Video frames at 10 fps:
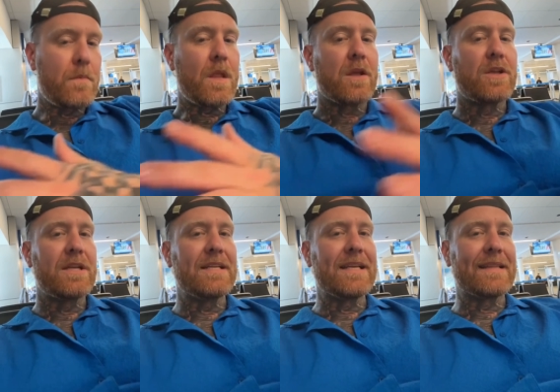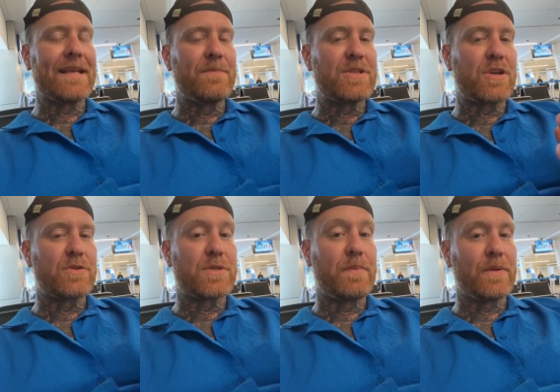you need to get them to start
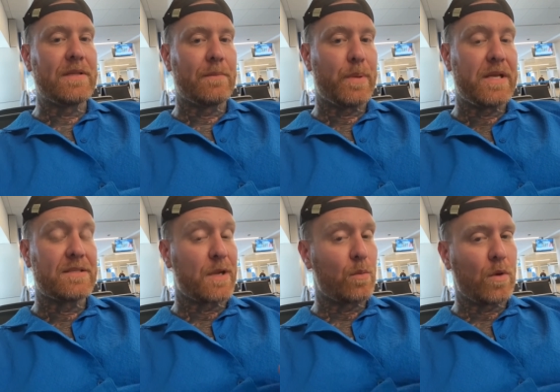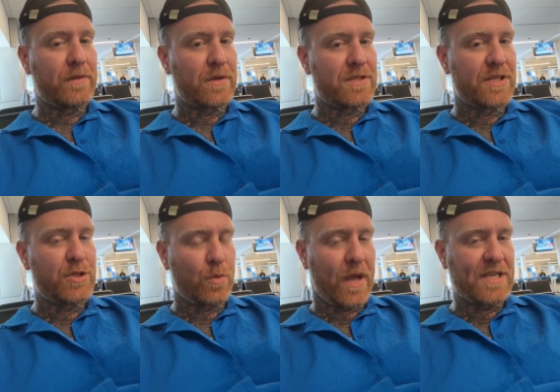spilling the beans on what their
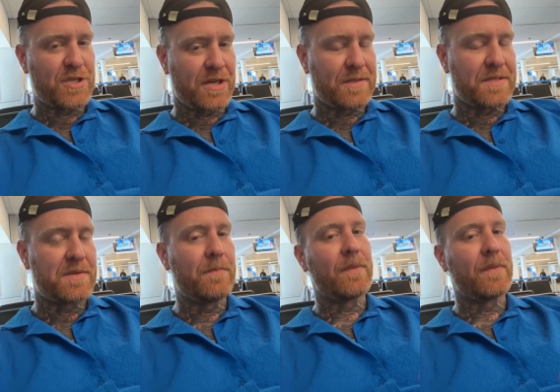situation is.